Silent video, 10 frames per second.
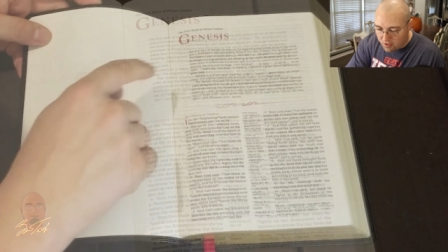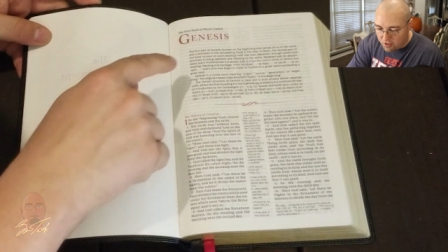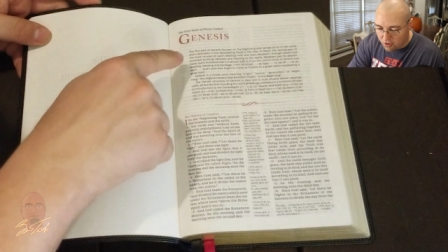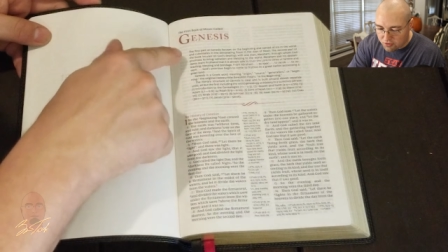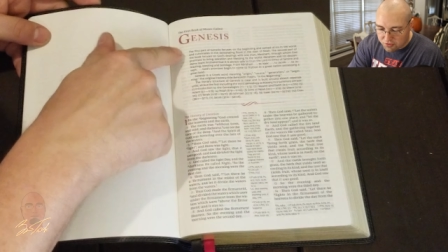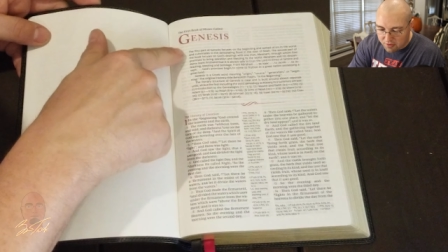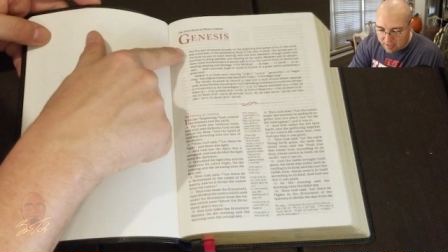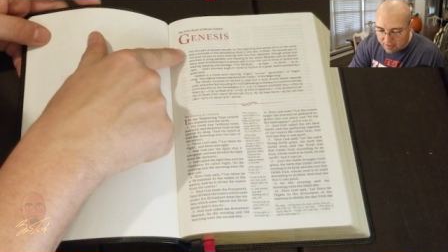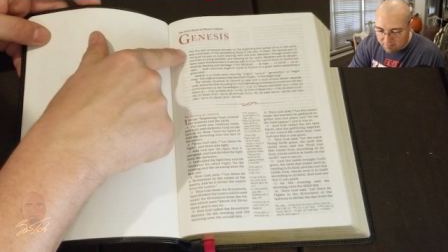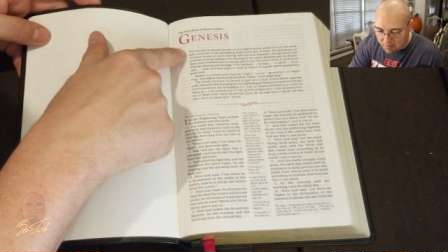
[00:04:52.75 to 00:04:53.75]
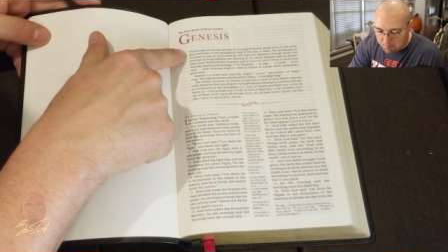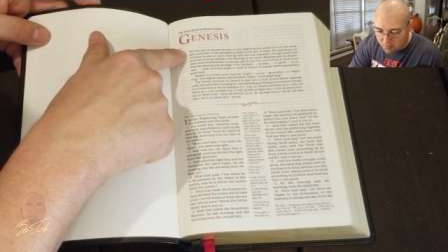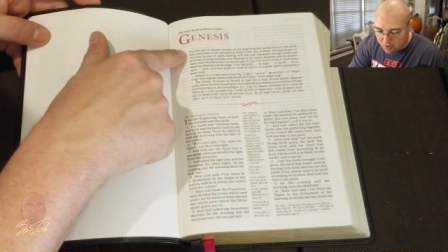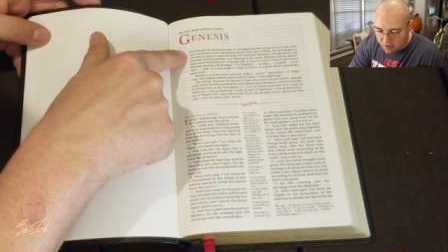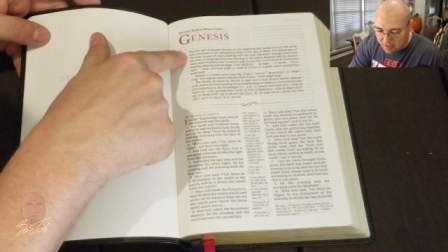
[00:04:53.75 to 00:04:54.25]
You also have a
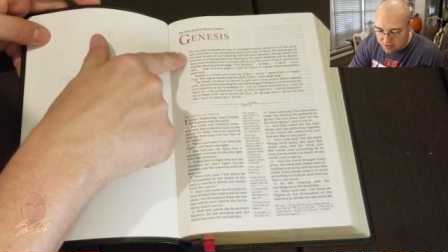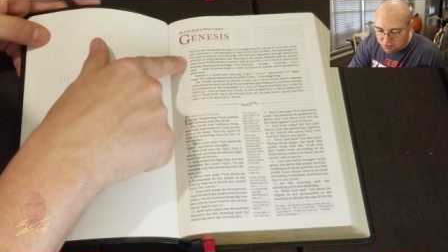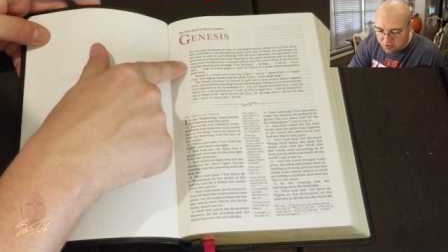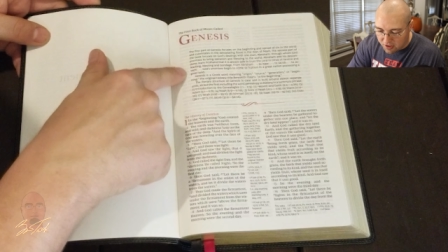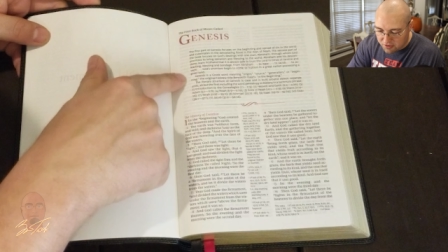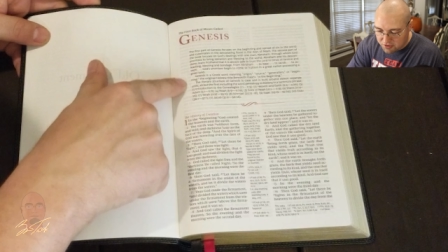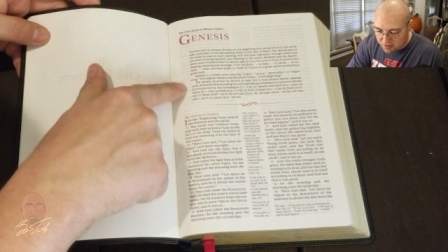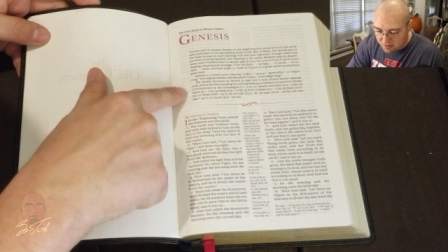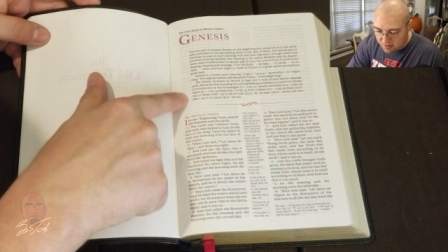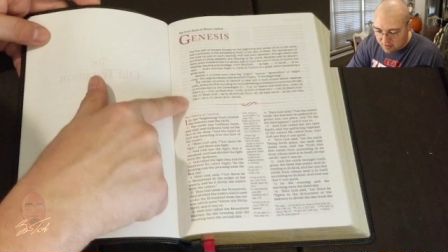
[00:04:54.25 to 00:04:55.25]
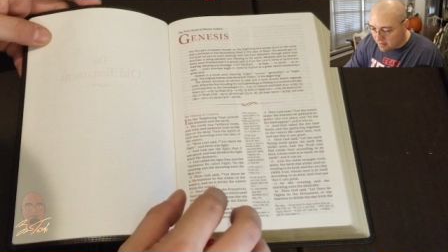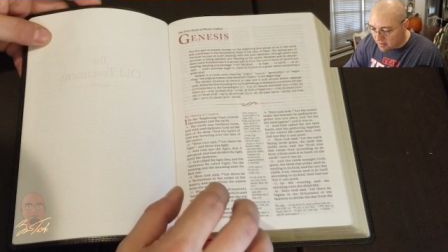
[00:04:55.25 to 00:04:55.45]
book introduction.